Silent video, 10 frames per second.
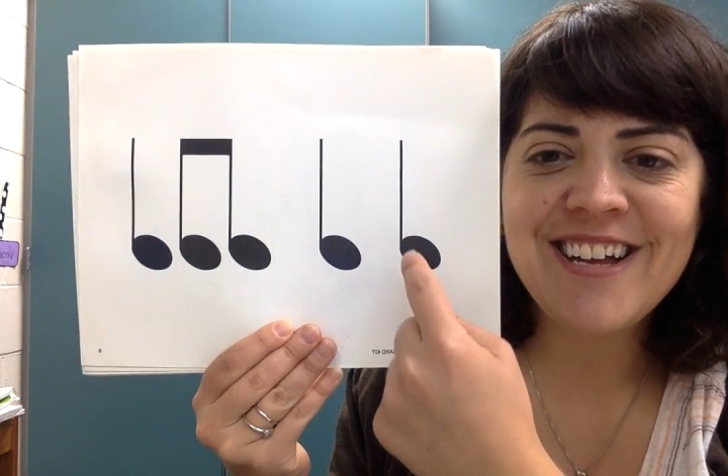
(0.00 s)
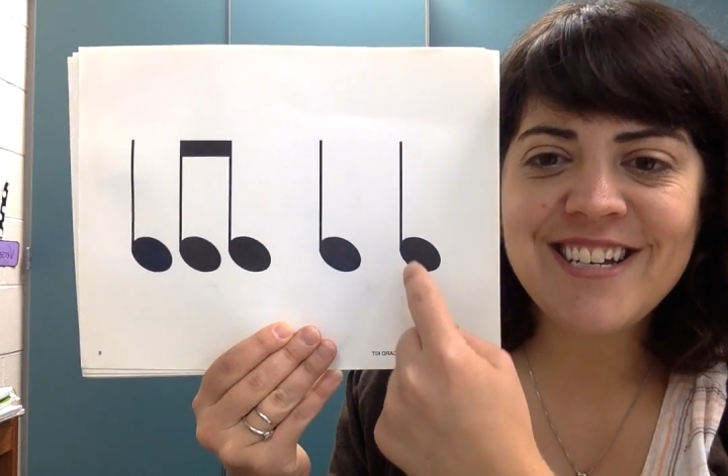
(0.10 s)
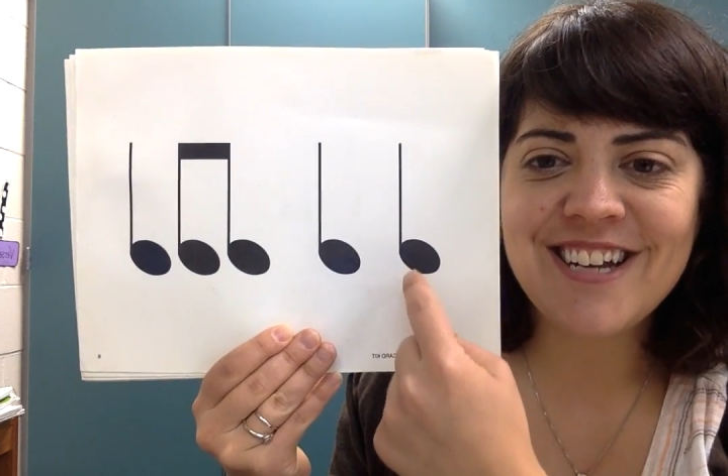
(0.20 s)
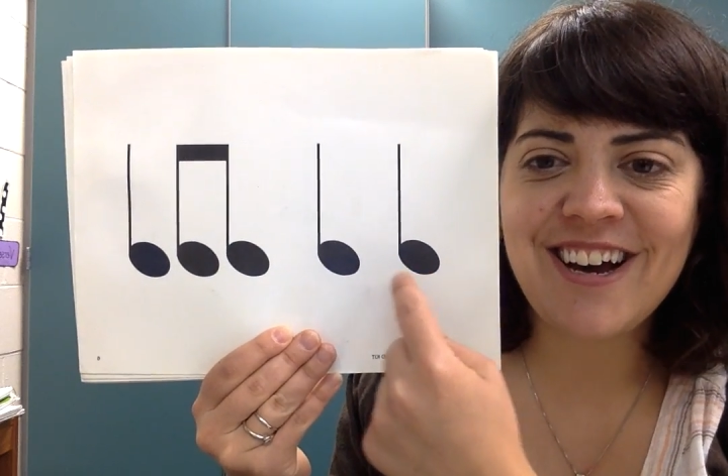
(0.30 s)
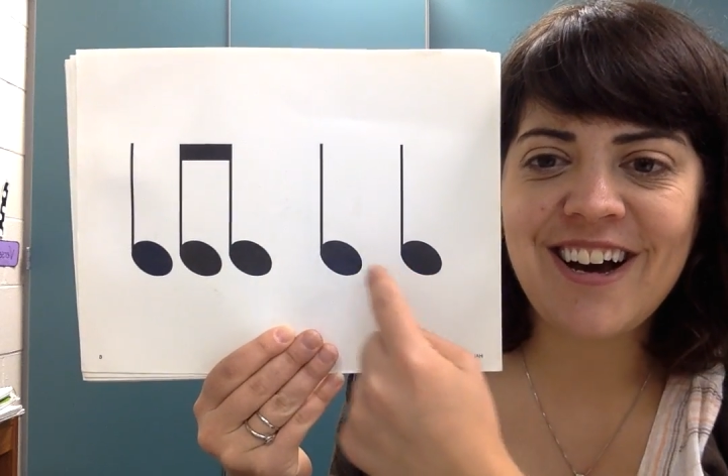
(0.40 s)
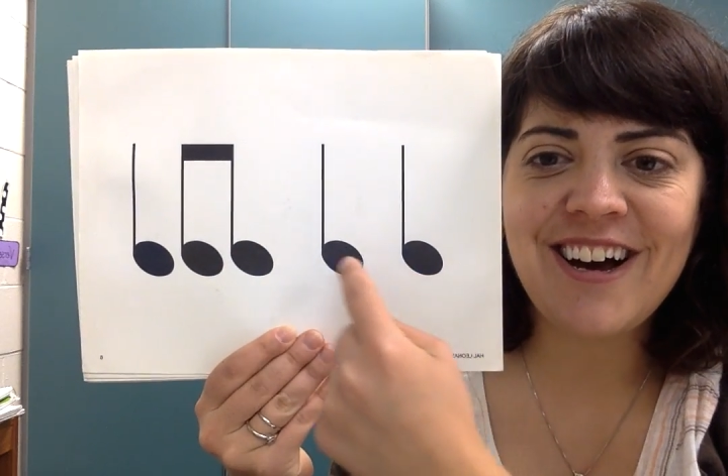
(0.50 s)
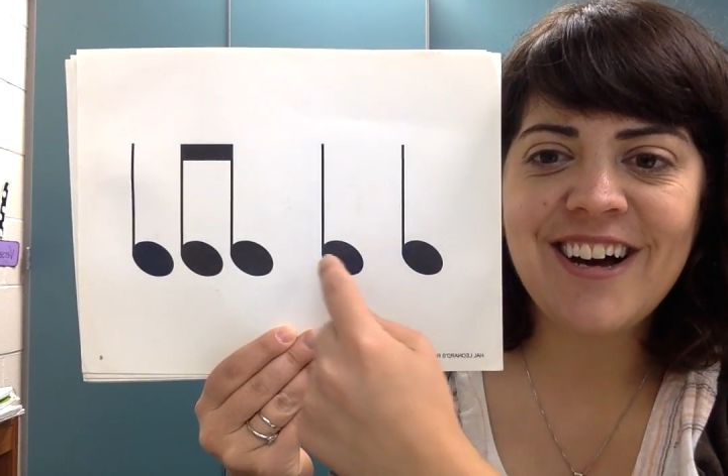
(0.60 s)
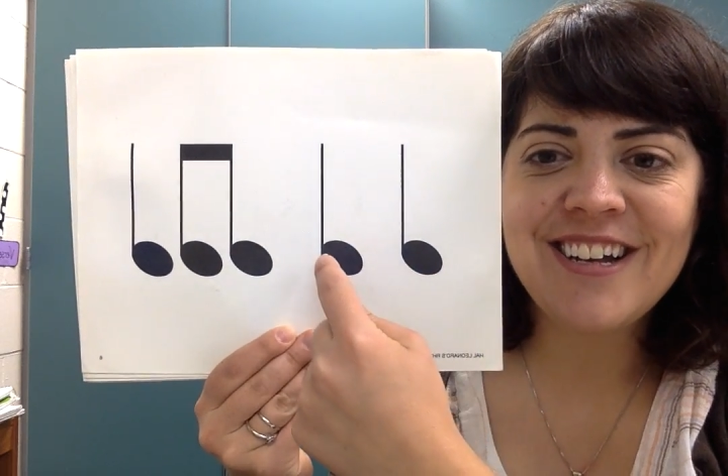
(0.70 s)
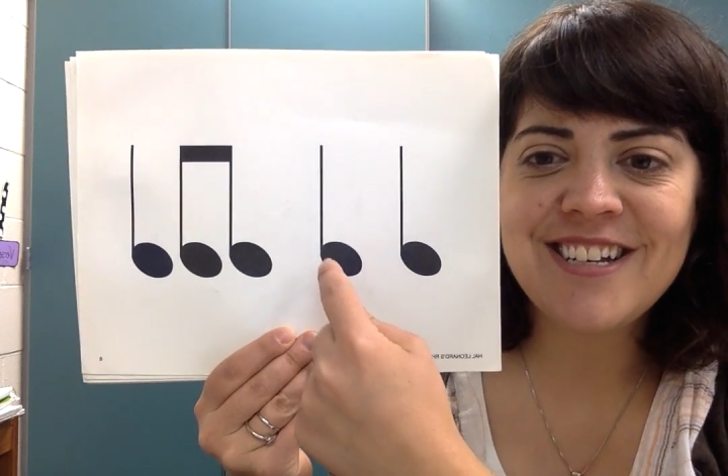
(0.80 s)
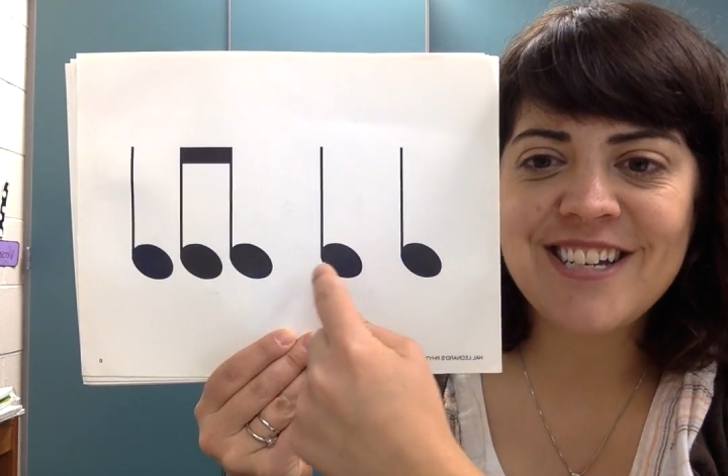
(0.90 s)

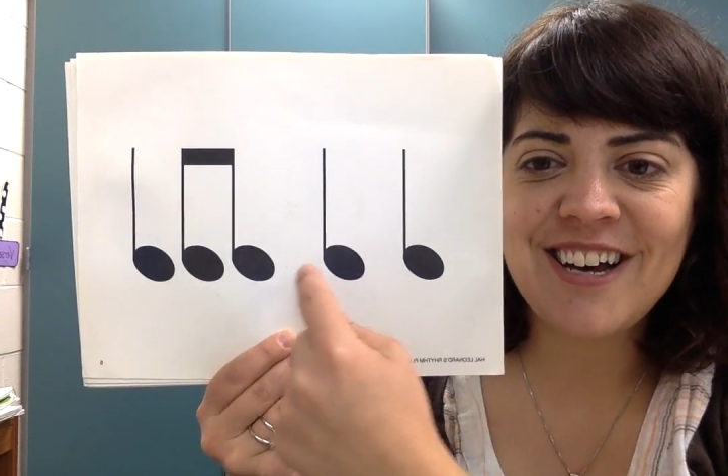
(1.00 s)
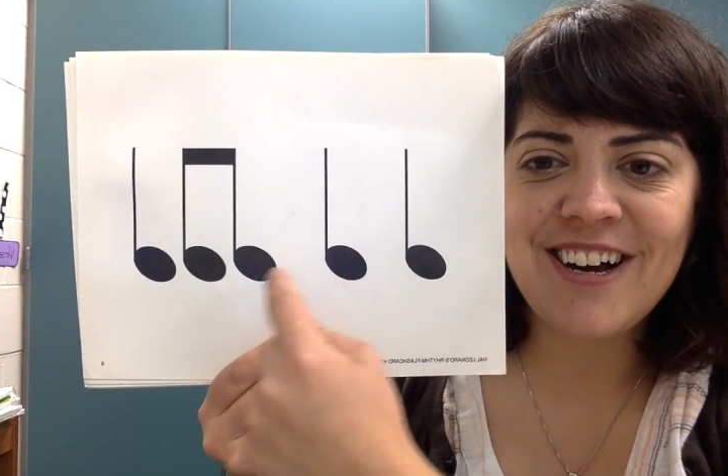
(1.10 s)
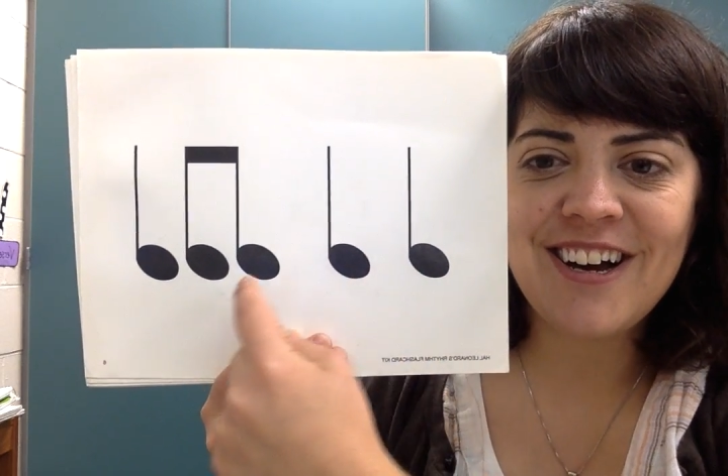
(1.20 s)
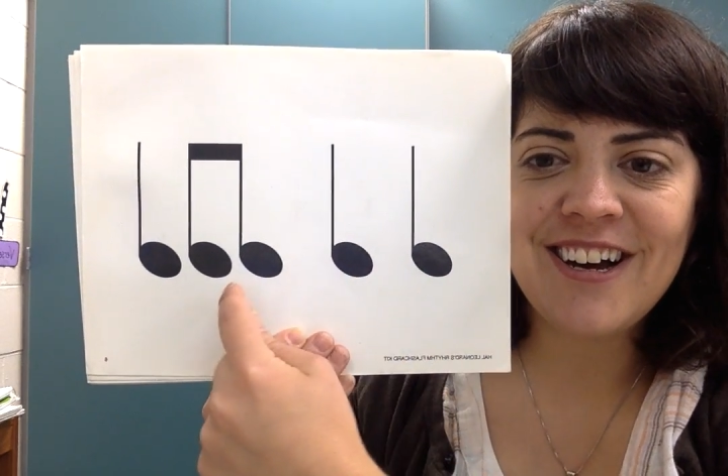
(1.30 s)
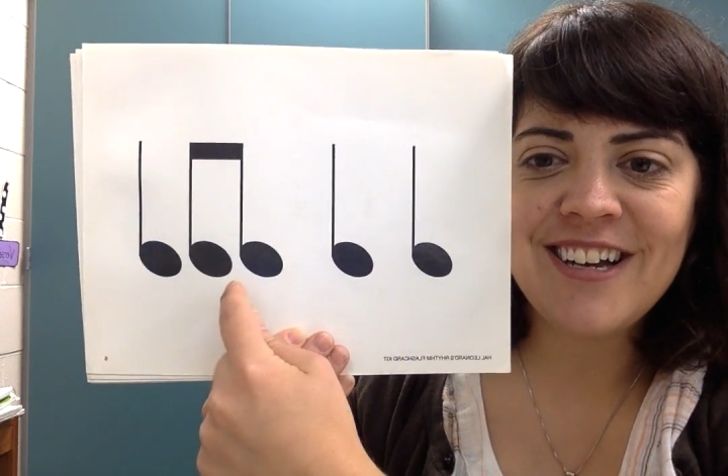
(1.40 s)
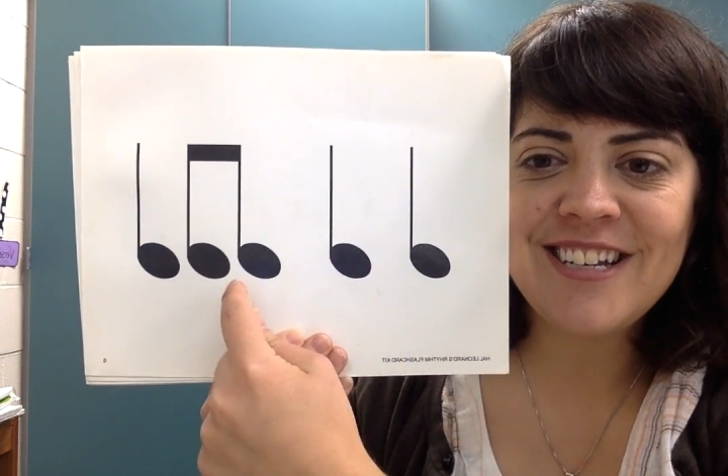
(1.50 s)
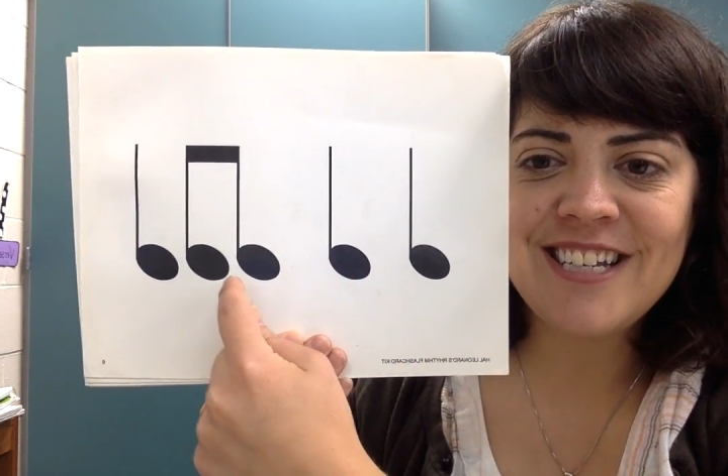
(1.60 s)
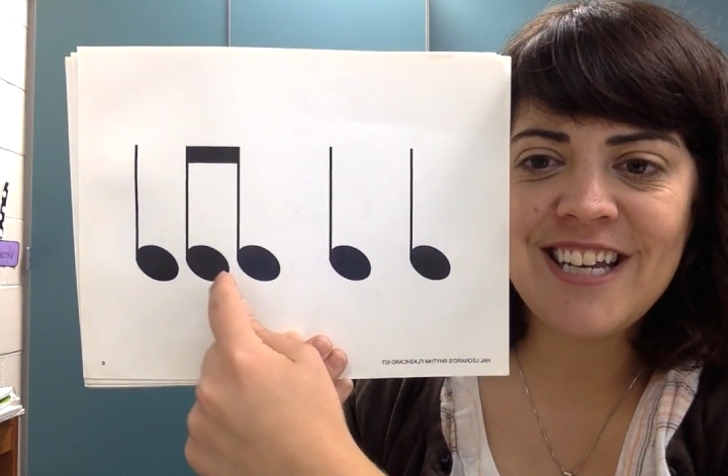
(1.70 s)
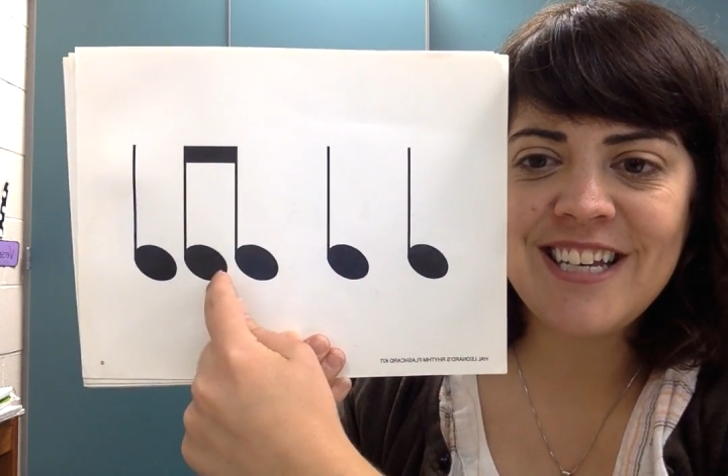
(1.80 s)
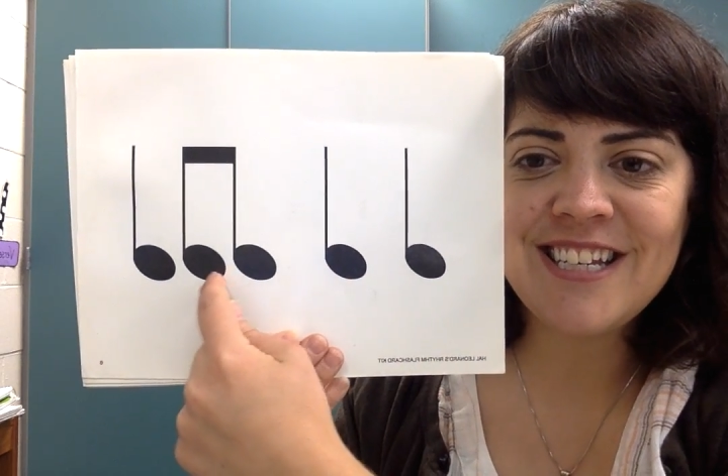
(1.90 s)
Ta, ta,
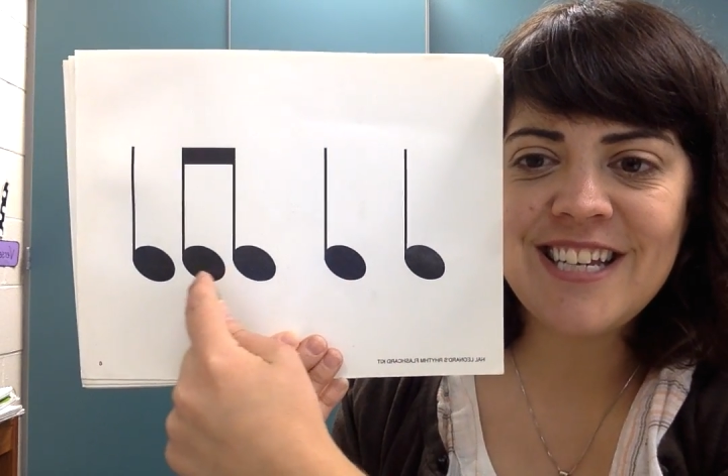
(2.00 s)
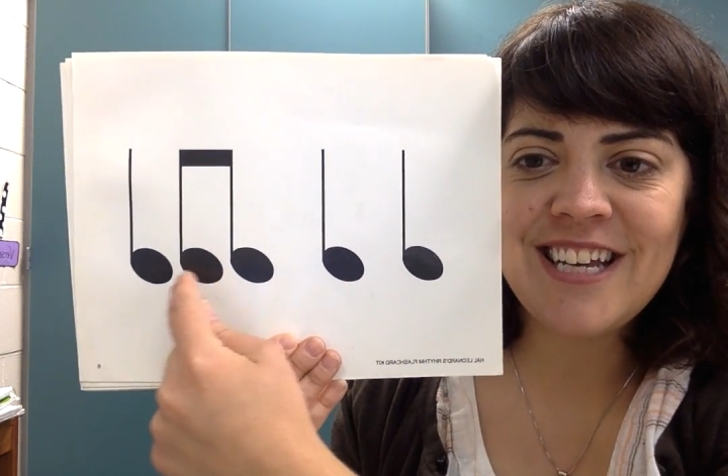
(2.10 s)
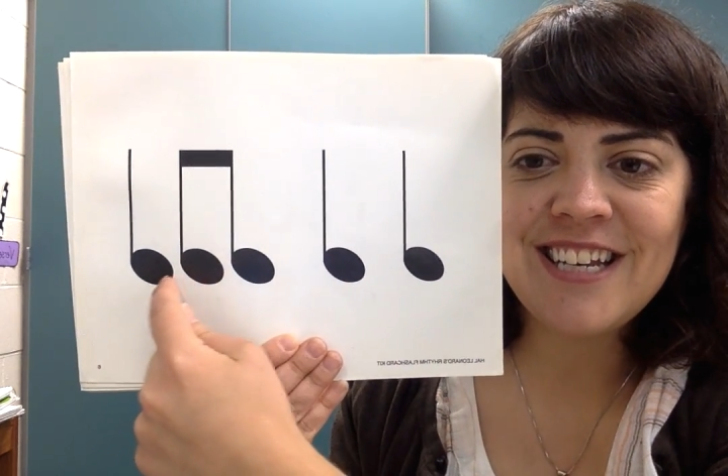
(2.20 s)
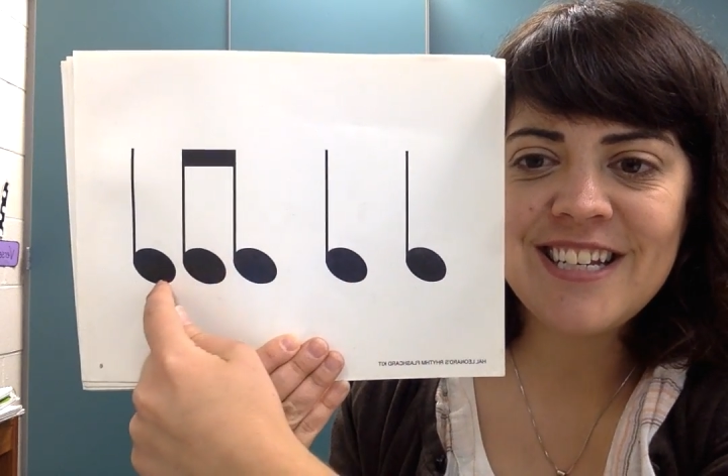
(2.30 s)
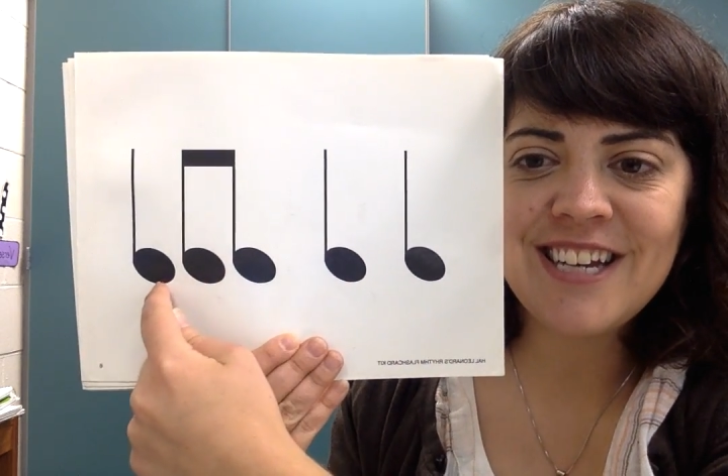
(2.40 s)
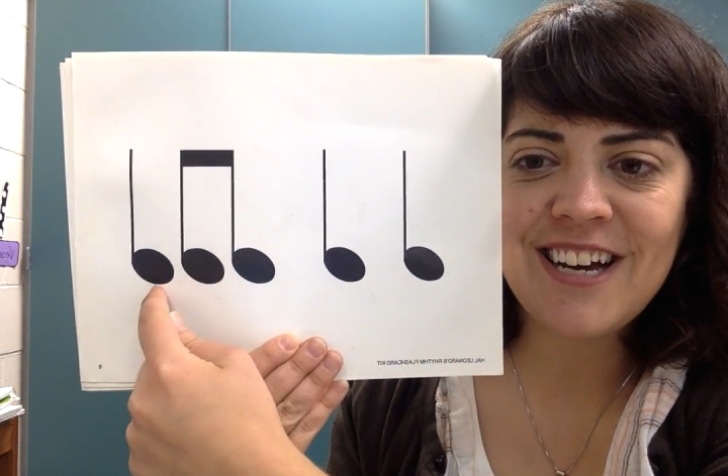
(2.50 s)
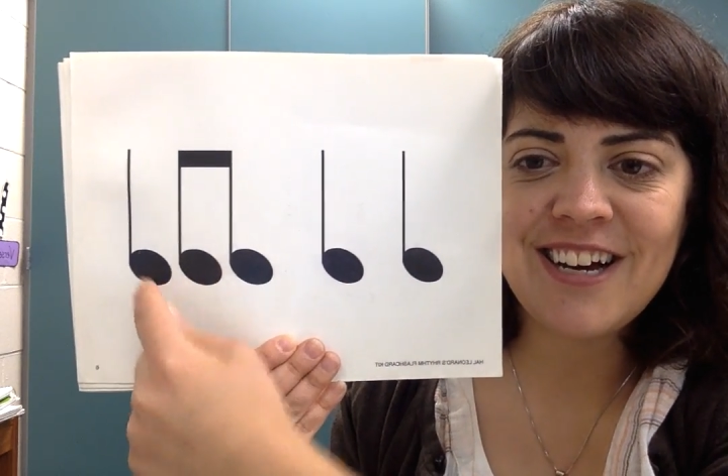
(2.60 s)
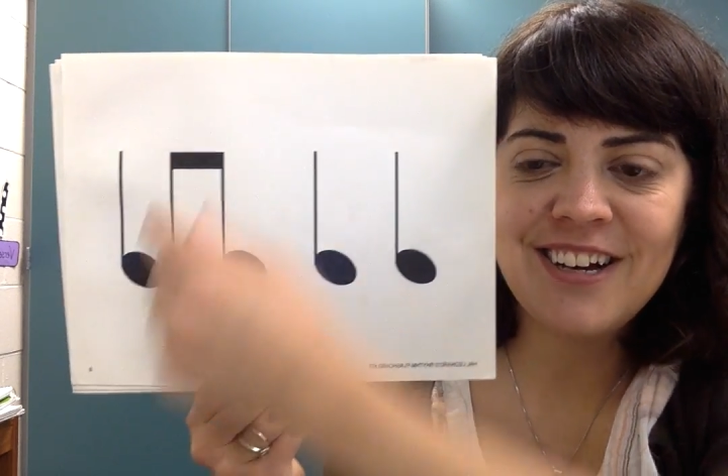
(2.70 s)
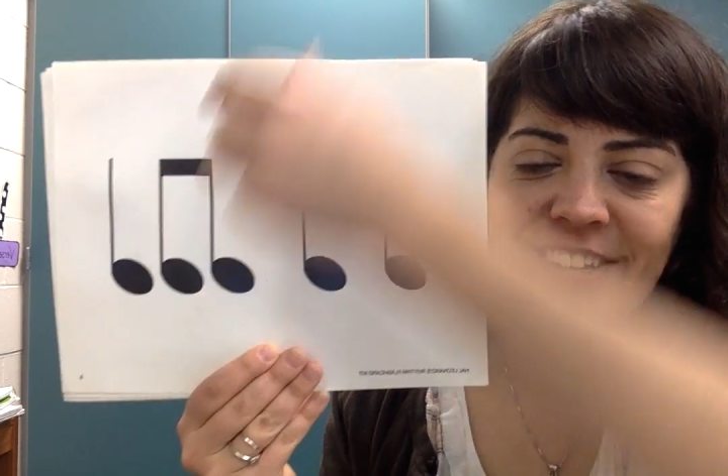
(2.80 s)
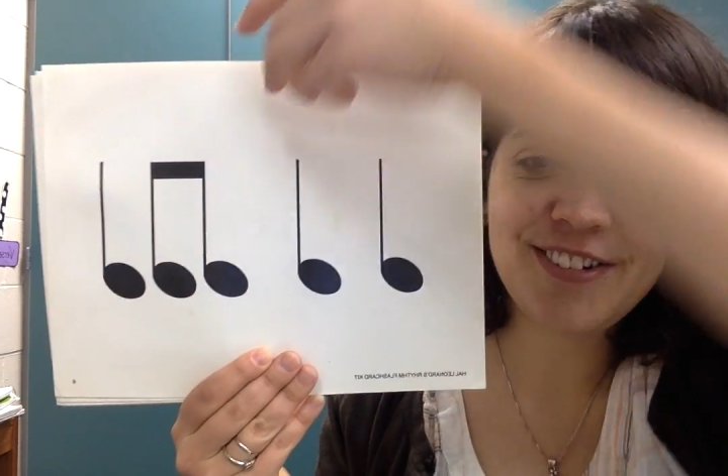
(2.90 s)
ti, ti, ta.